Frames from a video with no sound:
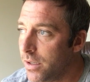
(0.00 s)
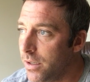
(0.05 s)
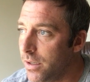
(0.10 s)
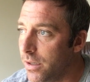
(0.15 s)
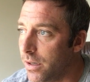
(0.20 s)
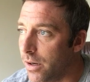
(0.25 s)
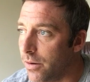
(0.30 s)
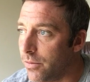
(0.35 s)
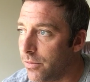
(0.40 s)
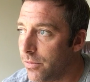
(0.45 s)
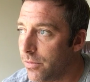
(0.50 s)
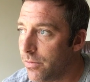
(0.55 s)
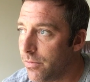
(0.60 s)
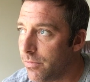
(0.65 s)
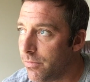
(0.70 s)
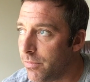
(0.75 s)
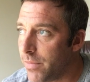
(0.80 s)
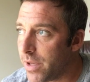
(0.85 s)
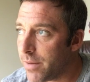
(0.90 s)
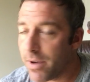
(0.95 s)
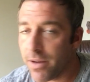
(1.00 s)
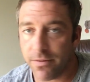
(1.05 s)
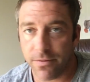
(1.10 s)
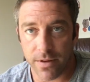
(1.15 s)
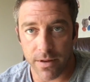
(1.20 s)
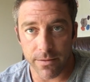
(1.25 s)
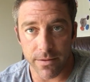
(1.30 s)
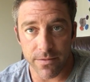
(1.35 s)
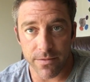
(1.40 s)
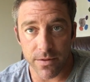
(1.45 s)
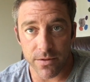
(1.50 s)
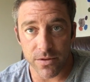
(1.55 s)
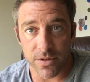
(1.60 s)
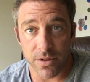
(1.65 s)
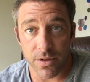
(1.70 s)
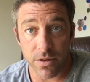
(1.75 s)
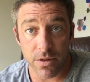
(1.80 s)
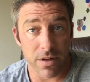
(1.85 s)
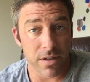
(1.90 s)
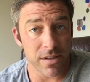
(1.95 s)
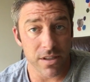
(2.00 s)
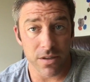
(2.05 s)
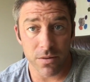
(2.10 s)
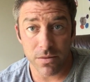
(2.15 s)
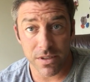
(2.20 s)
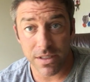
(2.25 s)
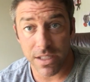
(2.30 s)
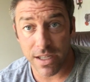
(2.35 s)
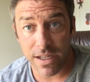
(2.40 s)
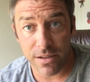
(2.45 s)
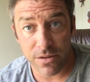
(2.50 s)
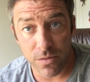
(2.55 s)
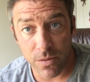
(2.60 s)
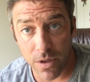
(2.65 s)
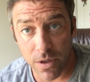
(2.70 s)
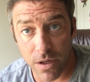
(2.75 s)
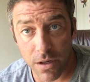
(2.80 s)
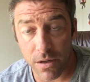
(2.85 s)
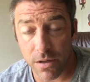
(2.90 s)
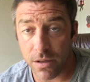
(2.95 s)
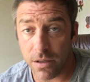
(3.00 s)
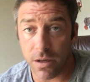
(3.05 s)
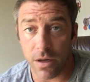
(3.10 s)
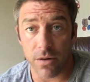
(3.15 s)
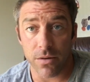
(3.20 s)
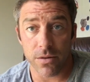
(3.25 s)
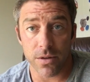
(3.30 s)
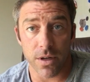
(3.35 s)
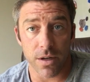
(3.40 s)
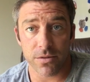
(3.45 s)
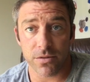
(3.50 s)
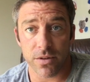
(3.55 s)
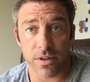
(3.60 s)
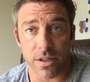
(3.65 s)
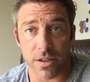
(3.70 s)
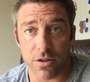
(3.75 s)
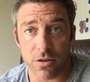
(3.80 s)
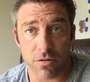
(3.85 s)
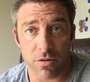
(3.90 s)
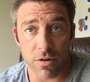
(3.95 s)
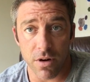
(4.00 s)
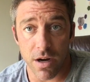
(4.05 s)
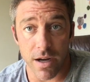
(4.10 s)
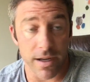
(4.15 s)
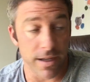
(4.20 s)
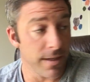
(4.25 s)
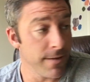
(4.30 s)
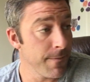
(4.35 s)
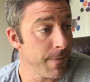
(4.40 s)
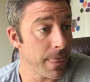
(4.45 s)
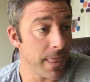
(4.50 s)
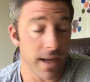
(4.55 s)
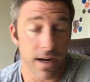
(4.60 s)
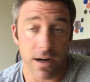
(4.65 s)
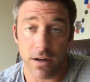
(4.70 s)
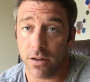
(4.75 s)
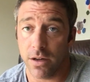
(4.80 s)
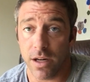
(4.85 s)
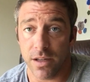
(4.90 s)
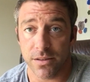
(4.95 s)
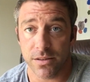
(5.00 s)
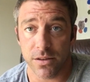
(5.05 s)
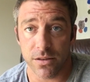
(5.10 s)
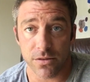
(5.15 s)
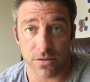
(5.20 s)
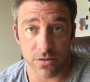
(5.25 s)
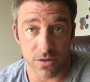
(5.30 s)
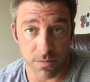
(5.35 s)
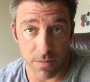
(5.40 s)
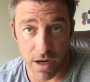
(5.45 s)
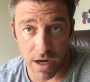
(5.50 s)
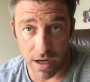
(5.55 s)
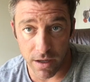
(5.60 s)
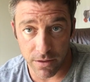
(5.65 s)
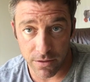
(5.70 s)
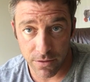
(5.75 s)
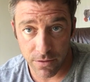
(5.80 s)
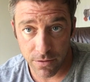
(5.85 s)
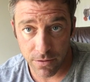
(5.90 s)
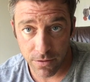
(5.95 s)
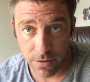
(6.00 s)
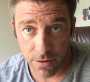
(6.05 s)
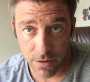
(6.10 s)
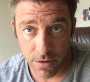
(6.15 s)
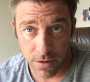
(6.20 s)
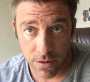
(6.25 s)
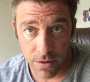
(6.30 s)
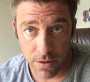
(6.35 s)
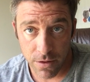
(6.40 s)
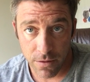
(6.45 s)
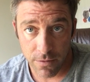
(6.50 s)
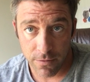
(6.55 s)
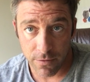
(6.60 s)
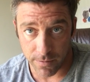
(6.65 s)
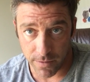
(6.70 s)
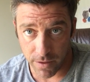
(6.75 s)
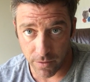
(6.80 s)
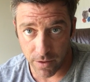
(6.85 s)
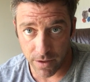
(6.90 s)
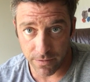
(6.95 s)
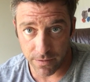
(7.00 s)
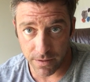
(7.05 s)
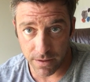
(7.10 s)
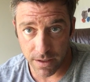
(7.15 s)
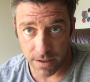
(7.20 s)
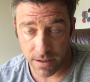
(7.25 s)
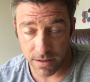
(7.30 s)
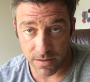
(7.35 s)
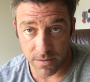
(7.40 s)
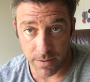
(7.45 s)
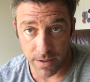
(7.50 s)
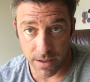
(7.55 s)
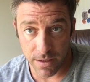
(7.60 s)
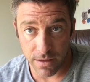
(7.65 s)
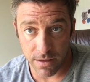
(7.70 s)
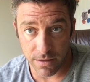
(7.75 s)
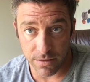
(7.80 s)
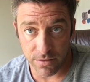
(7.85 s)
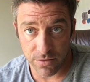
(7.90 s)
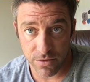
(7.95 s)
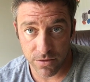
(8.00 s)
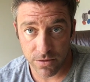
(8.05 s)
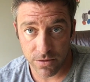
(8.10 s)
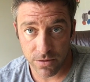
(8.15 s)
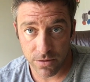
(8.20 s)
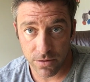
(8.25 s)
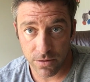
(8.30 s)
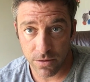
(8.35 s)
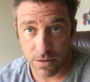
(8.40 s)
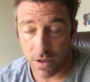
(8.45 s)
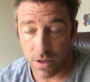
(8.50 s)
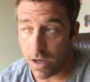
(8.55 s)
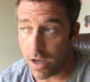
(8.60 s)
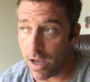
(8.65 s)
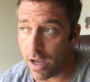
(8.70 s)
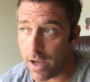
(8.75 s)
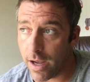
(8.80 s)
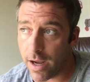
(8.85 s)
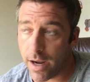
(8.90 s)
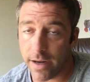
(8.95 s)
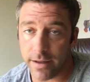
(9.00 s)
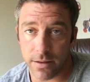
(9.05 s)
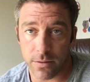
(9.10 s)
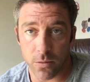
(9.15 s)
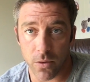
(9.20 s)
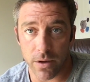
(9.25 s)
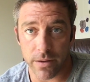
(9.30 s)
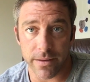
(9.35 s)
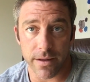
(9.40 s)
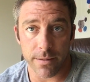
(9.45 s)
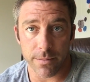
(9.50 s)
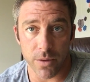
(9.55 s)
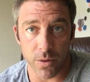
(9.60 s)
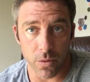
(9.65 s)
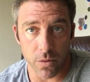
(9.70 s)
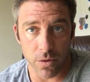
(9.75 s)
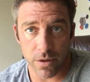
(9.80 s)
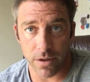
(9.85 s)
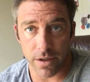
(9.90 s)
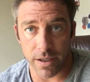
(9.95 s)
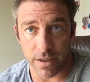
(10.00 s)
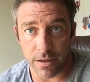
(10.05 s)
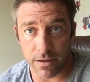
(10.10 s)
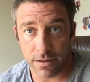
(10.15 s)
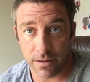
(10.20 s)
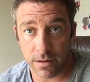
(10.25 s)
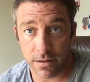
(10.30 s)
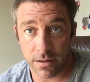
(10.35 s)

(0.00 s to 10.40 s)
you know, make my family feel secure? Because there was days where, you know, I was ready to cry, and I'll go downstairs and smile for my wife and kids because I didn't want them to worry,